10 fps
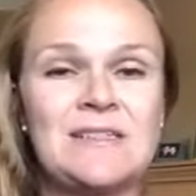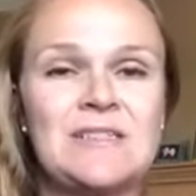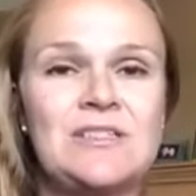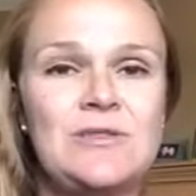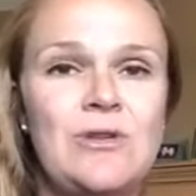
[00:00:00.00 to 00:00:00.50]

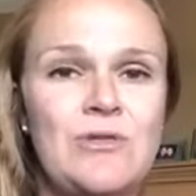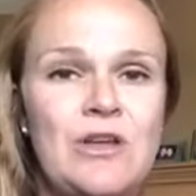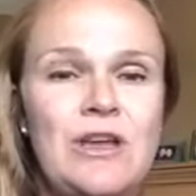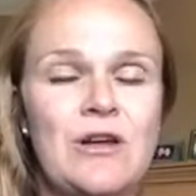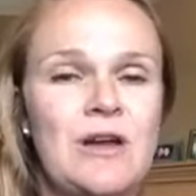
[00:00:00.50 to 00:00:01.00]
because you know
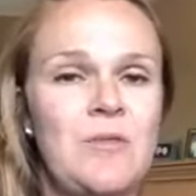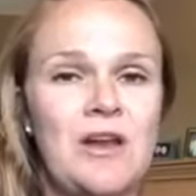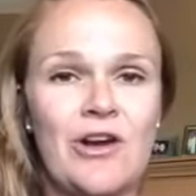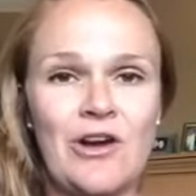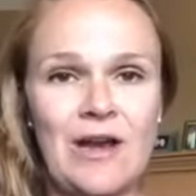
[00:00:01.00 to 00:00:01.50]
that you're going to be in
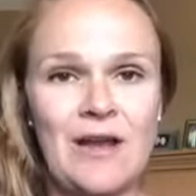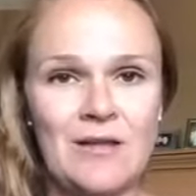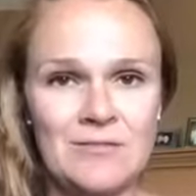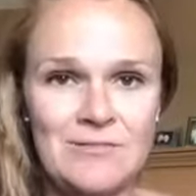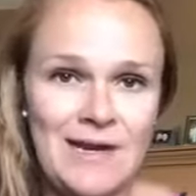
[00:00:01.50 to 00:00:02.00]
a hurry,
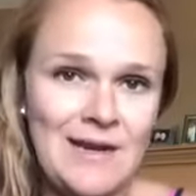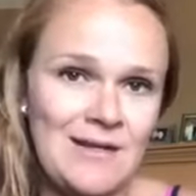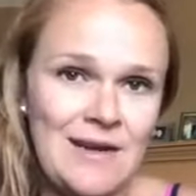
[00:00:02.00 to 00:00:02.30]
right?